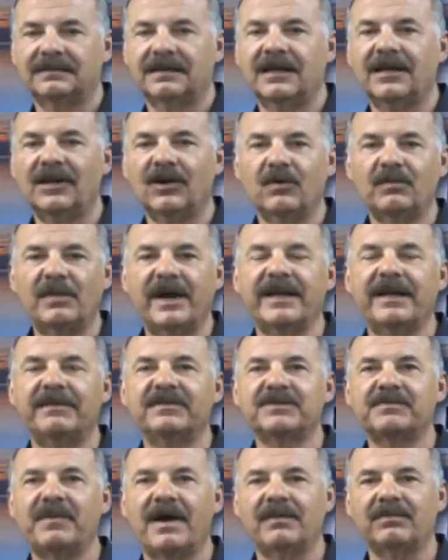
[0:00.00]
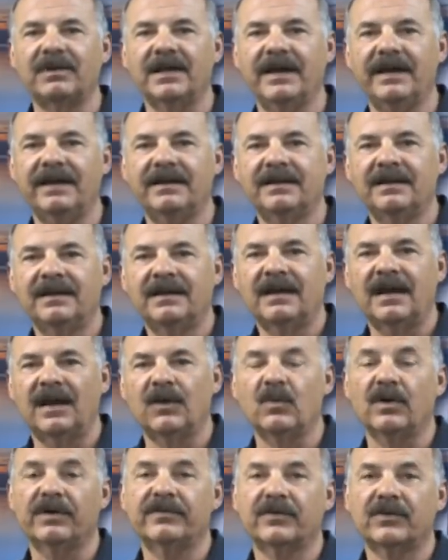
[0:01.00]
Hello, my name is Bob Leiet. I
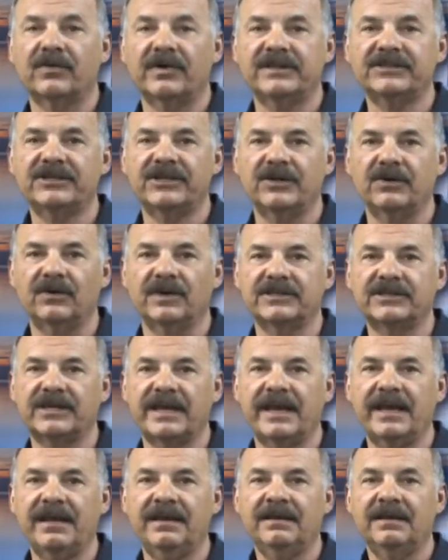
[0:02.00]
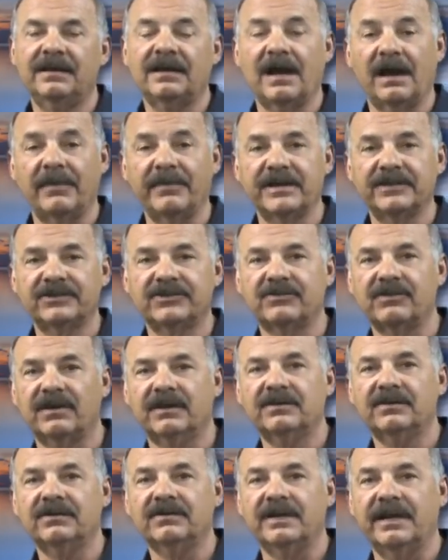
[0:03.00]
work for Cressi USA. I'm an
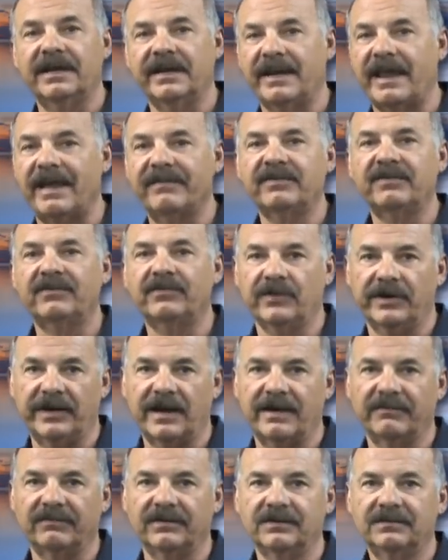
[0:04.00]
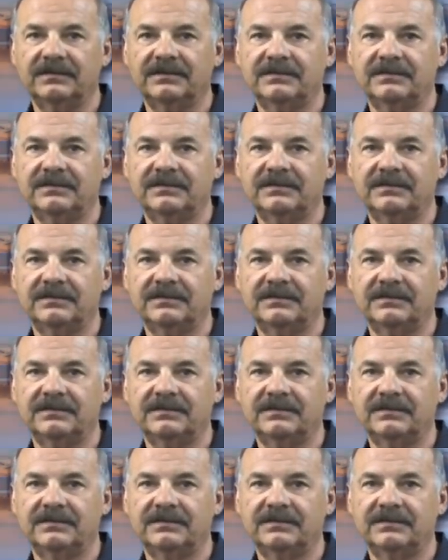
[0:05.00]
instructor and an avid freediver.